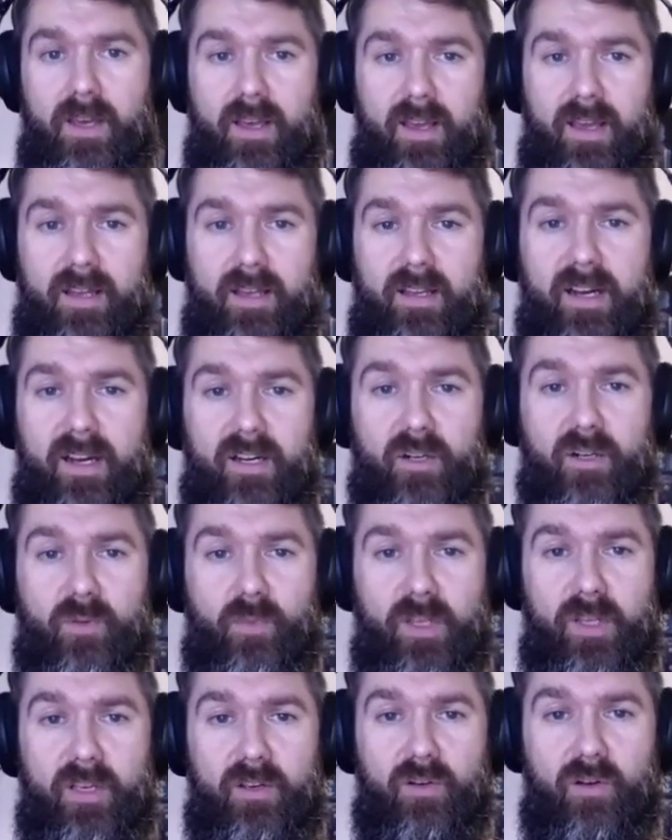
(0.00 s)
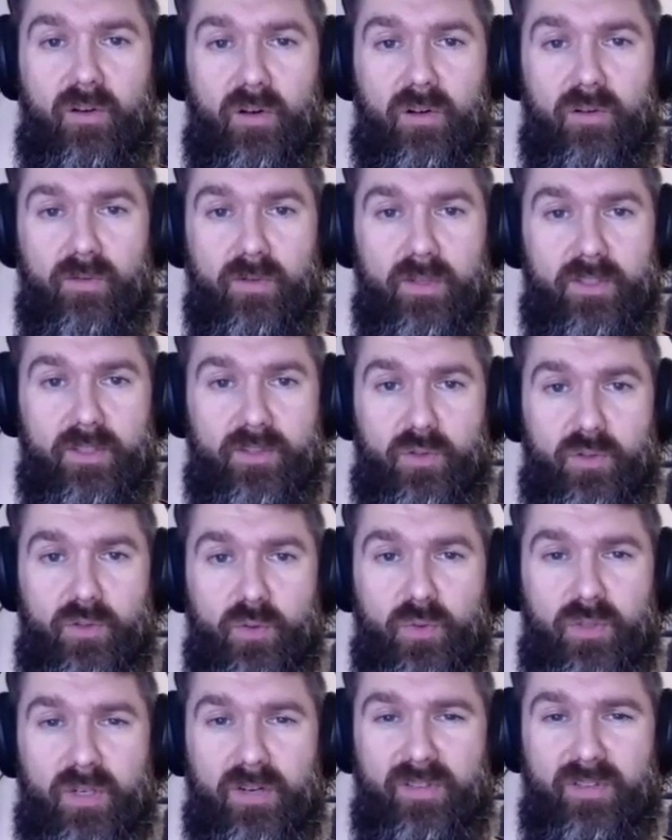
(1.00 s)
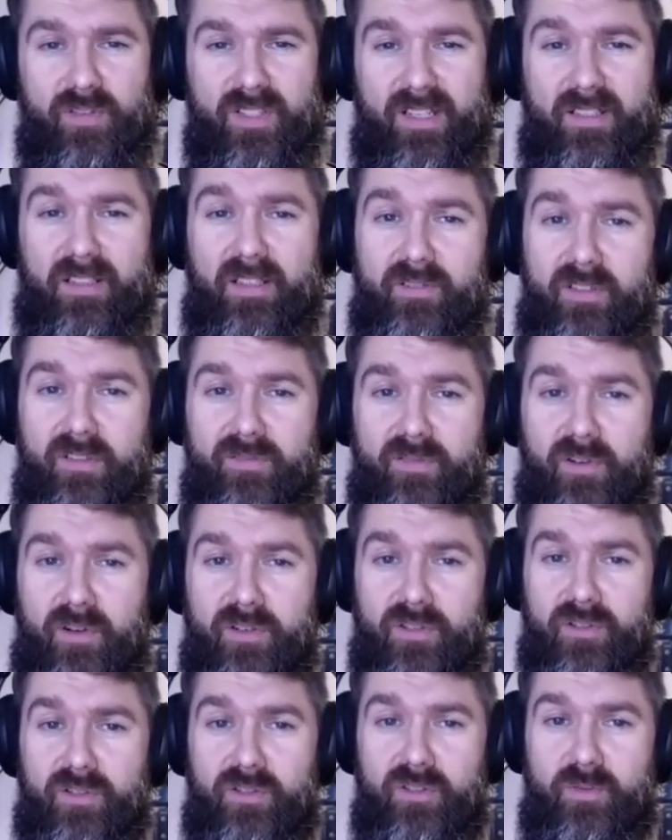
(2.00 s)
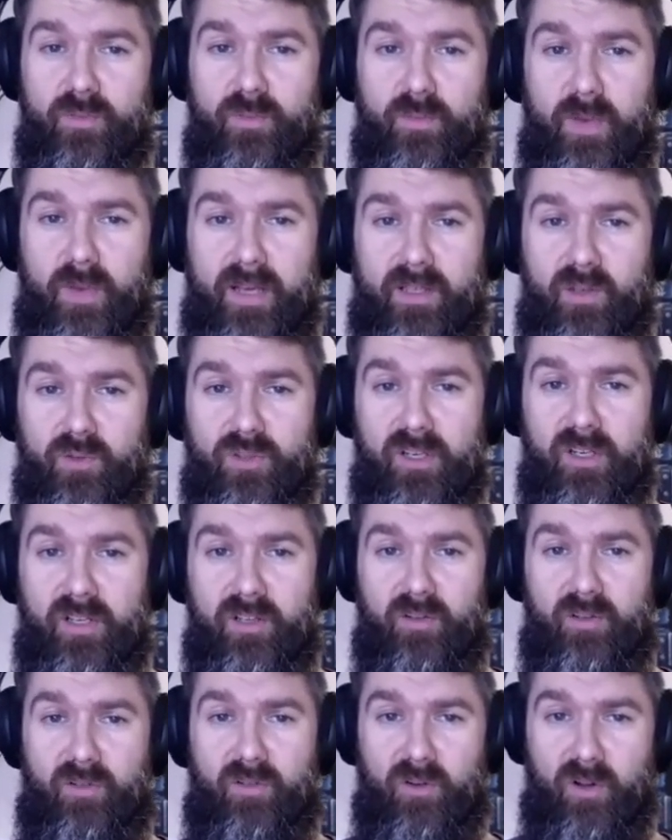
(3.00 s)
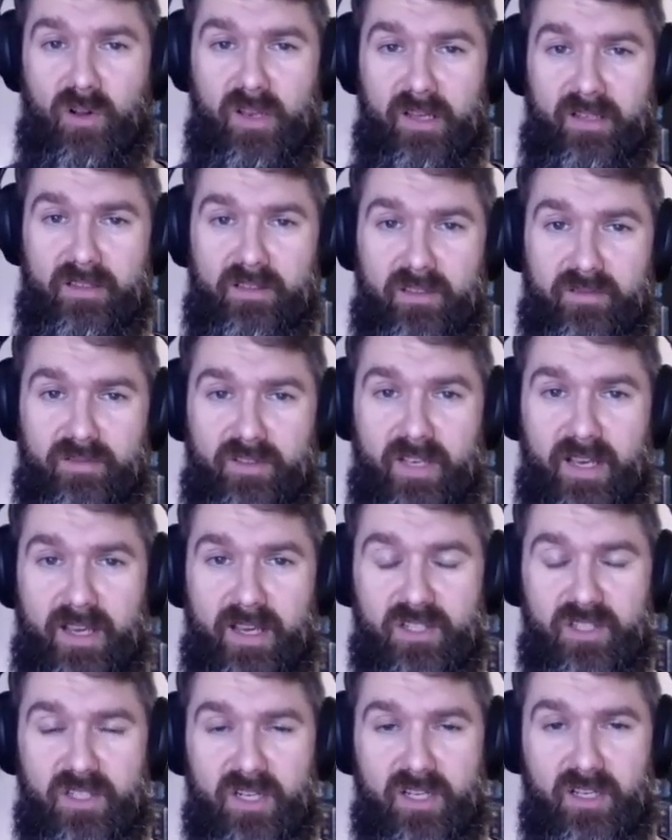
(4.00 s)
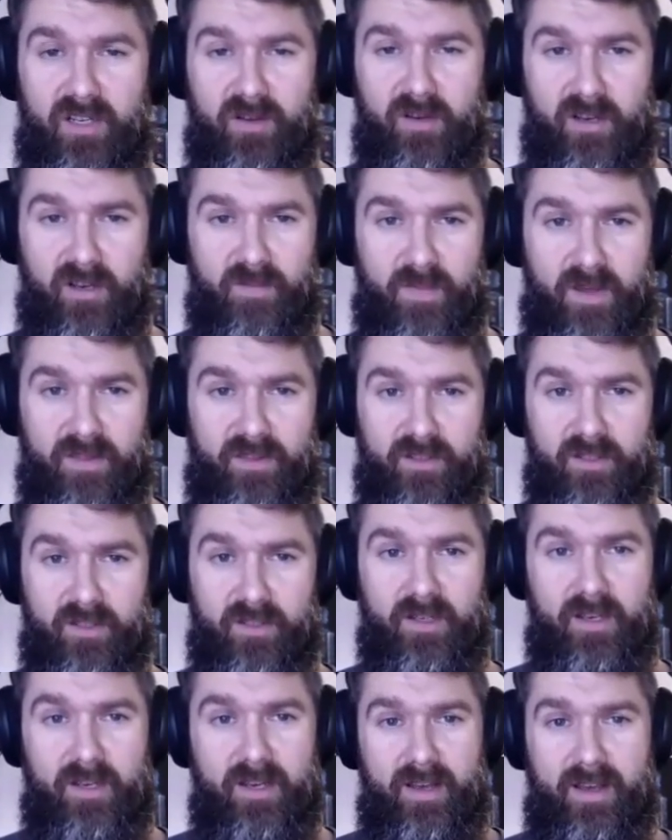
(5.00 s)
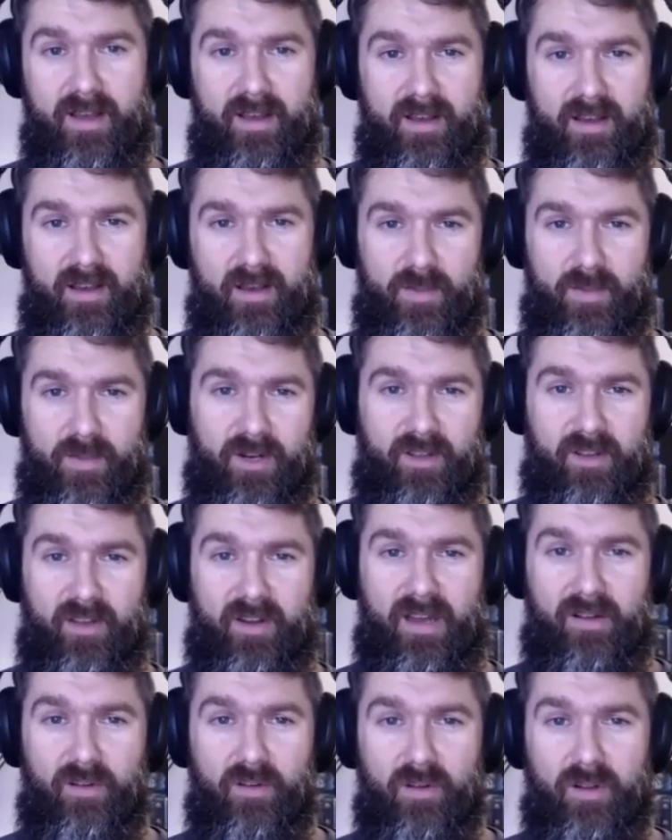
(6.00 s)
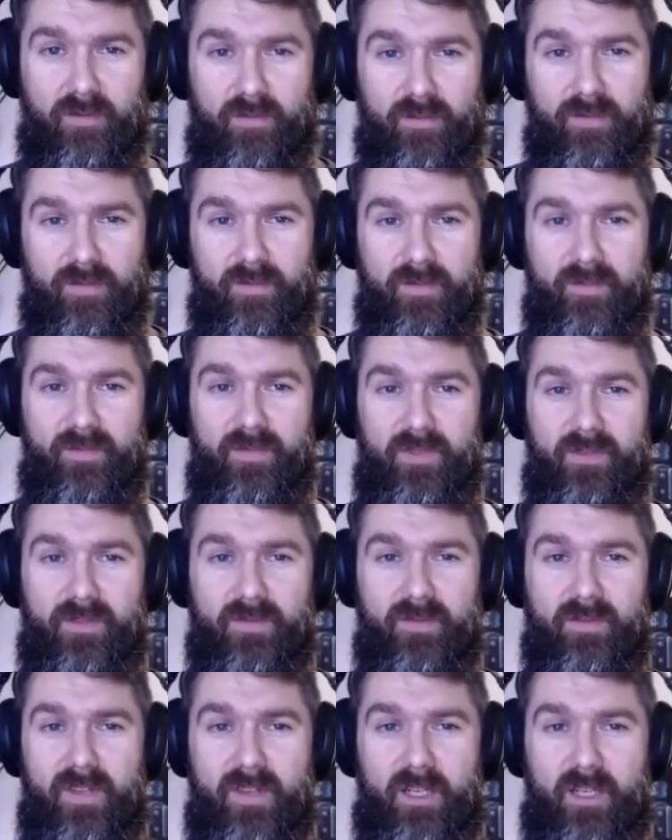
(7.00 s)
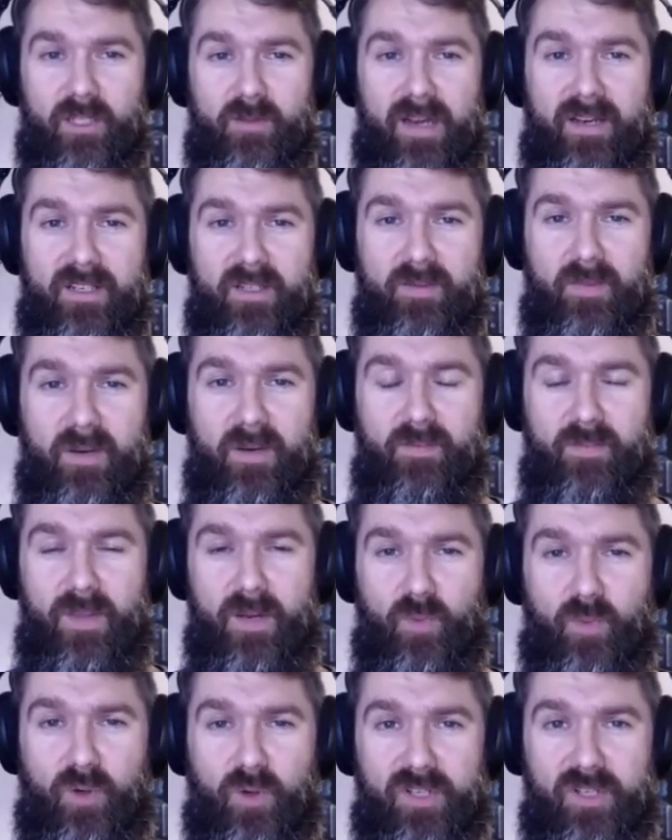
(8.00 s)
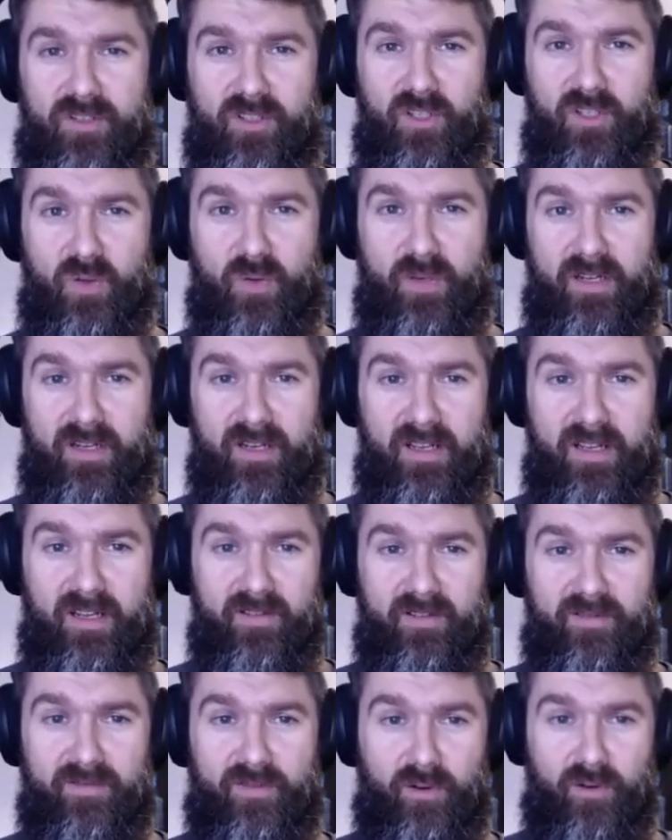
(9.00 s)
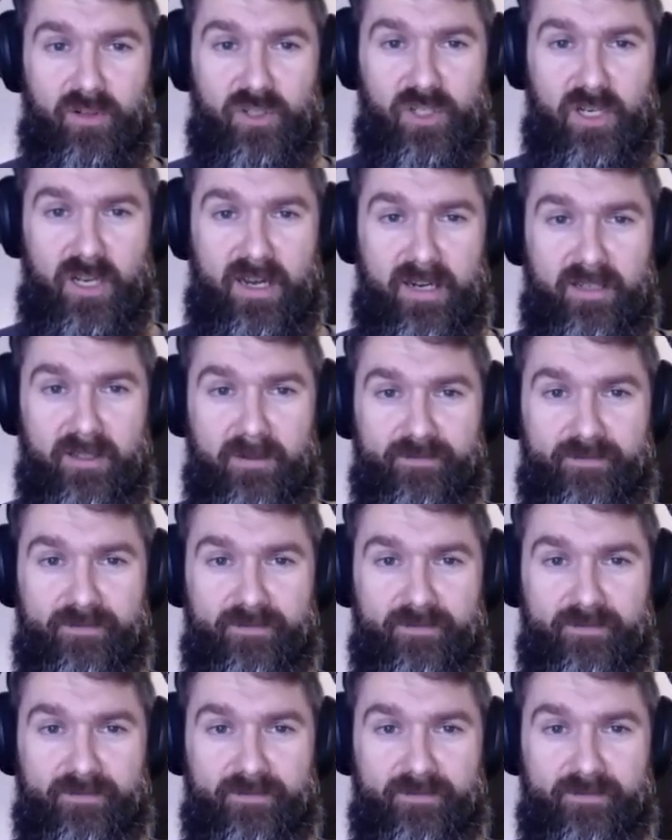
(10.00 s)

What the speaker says: And here we call two different activity functions by using the callActivityAsync method. But again, I'll explain this in a bit more detail in a further slide.